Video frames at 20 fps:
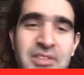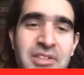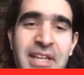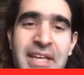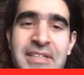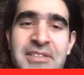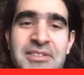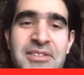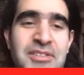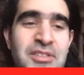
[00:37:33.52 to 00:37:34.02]

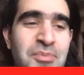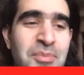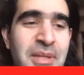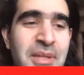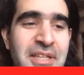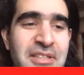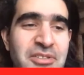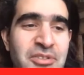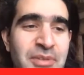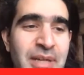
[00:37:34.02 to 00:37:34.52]
license
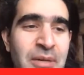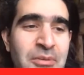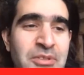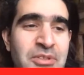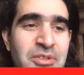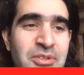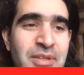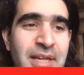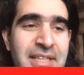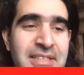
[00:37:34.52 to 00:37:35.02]
plates around
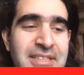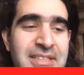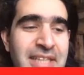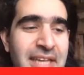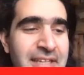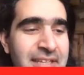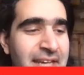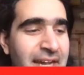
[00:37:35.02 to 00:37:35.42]
you. And then